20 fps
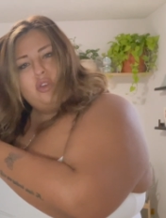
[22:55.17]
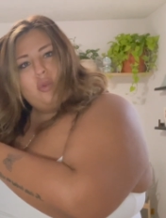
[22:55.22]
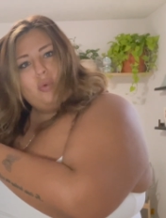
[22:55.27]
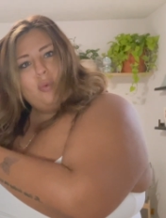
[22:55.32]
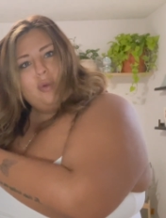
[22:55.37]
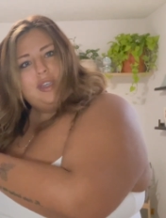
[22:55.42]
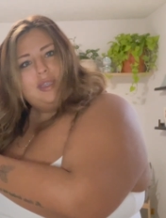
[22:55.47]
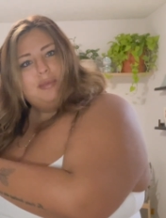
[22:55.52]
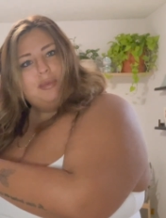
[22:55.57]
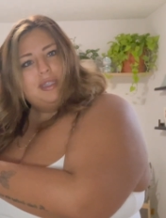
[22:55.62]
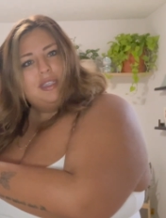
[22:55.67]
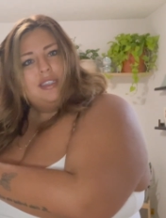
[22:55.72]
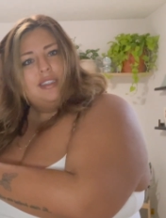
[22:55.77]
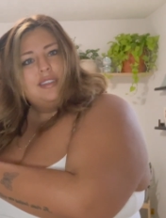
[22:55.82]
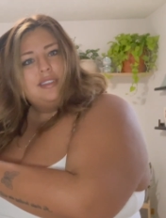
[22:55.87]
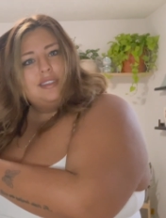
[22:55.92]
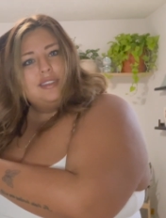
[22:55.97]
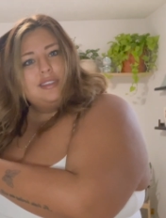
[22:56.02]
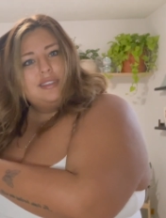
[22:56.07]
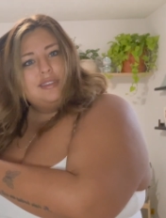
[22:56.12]
twenty
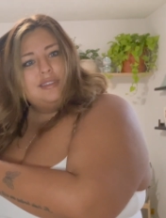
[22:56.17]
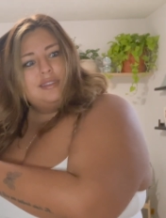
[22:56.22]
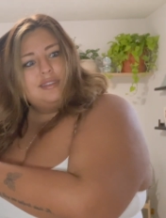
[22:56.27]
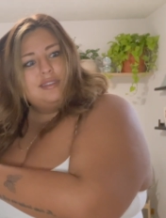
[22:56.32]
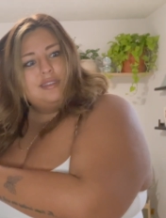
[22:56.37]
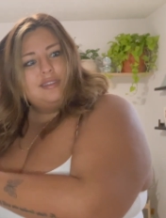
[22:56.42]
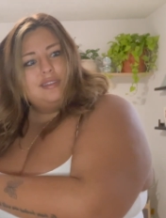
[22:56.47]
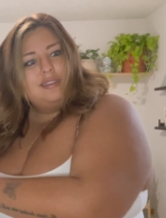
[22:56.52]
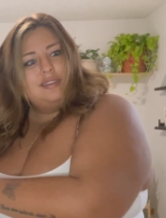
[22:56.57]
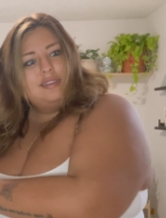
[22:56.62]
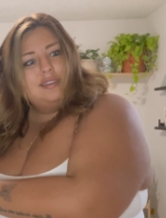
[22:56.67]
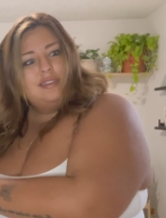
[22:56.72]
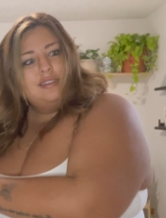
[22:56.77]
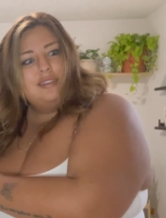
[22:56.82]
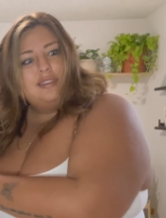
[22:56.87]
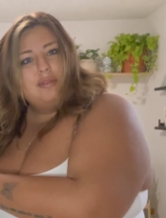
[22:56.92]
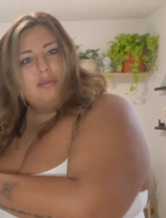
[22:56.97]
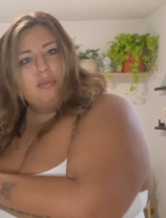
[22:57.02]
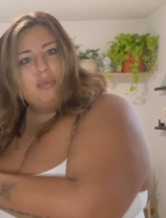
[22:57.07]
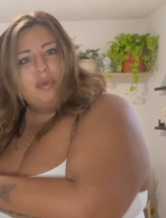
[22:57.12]
minutes.
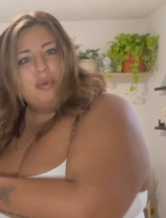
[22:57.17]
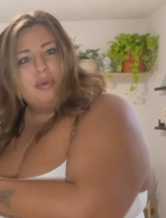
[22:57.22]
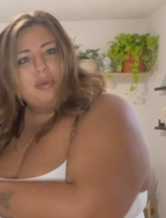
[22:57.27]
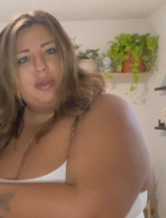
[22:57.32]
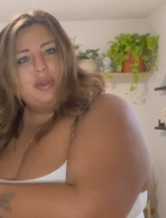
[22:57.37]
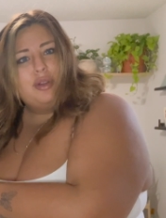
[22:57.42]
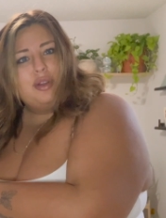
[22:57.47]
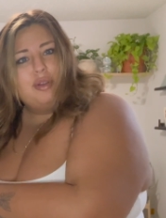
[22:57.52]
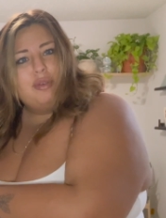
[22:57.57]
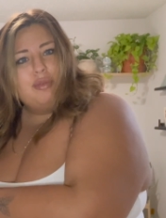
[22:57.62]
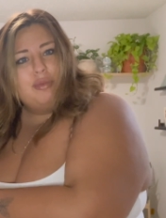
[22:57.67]
We were